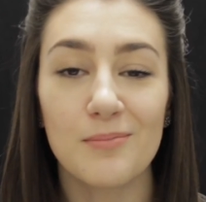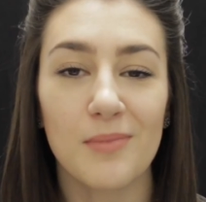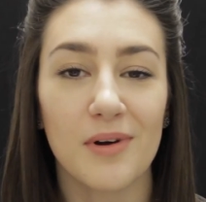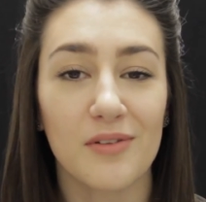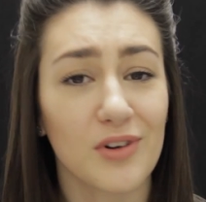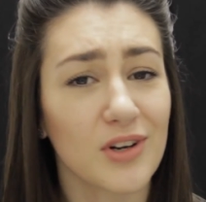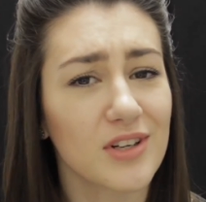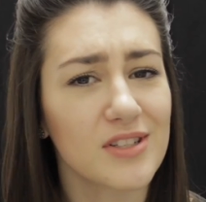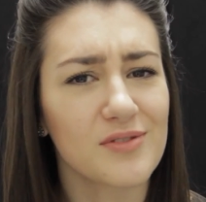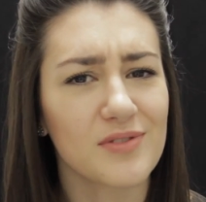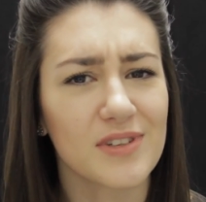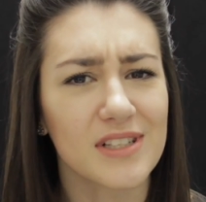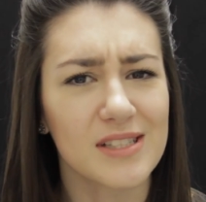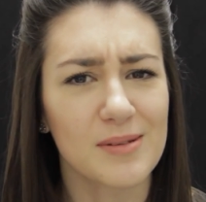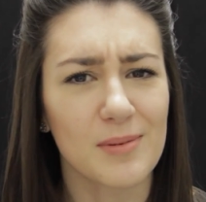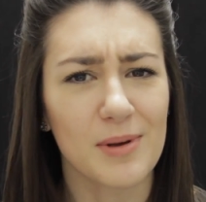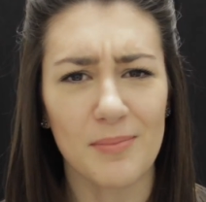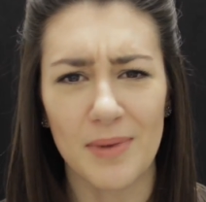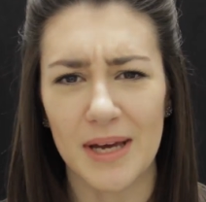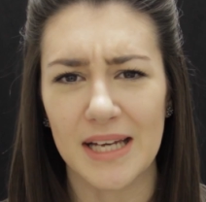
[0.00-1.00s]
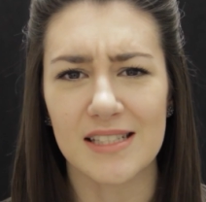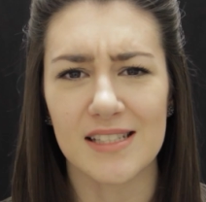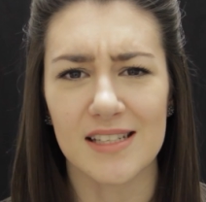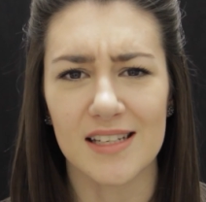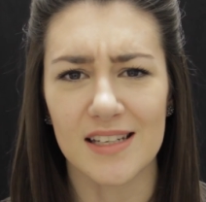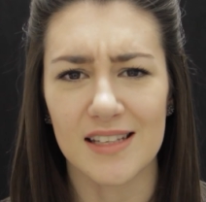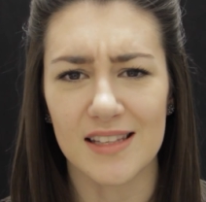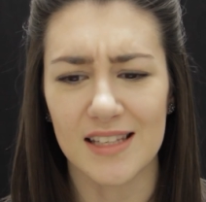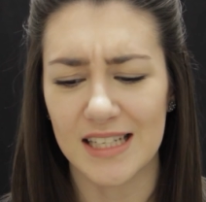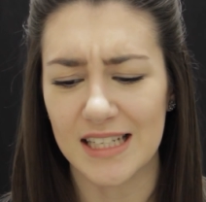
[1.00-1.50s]
My voice feels a bit
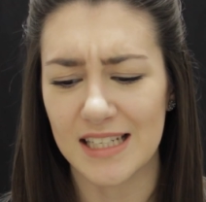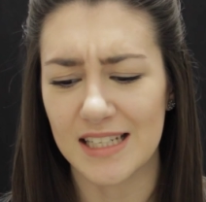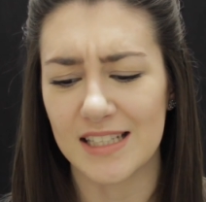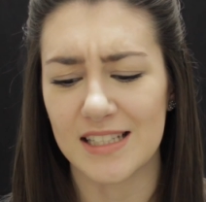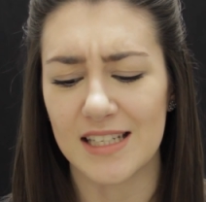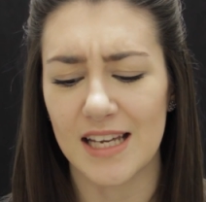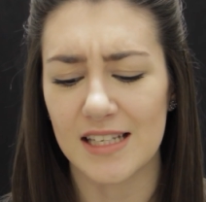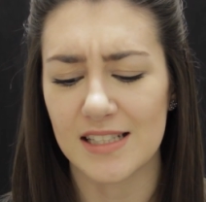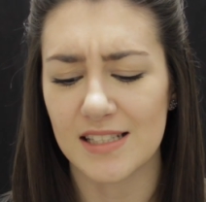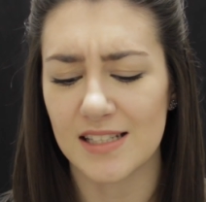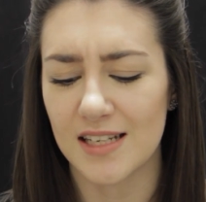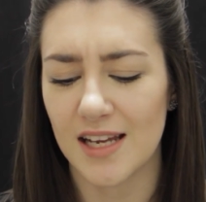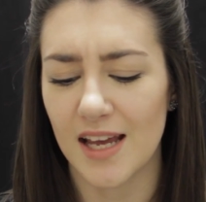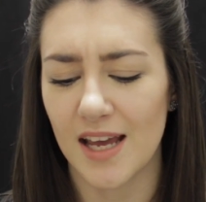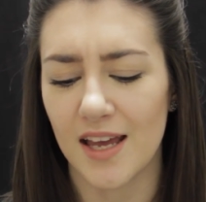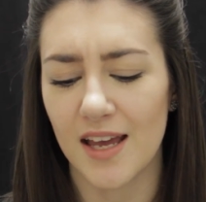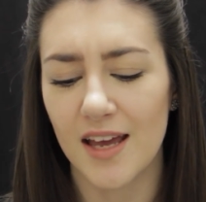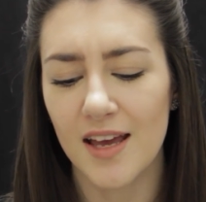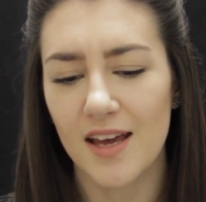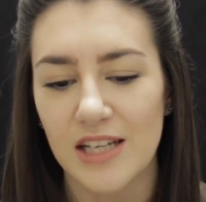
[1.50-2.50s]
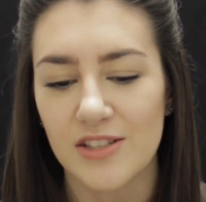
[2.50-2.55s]
better than it did yesterday.